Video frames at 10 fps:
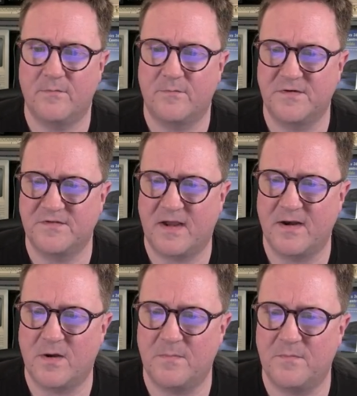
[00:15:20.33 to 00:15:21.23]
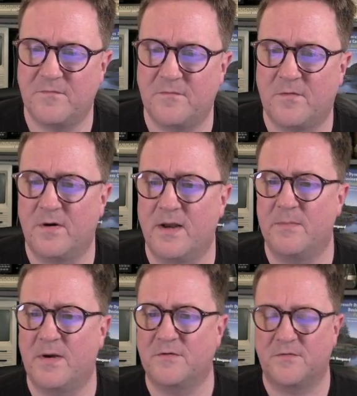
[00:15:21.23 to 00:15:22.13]
We signed up for a
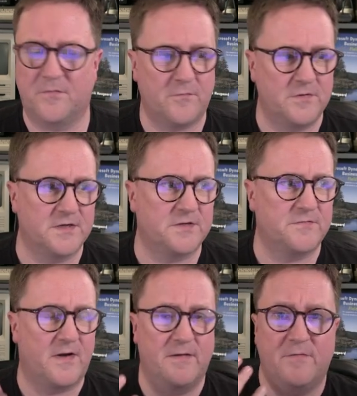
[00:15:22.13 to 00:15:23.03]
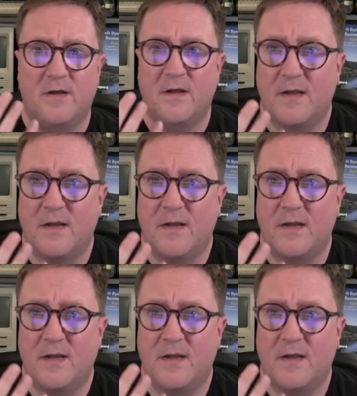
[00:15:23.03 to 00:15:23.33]
Microsoft 365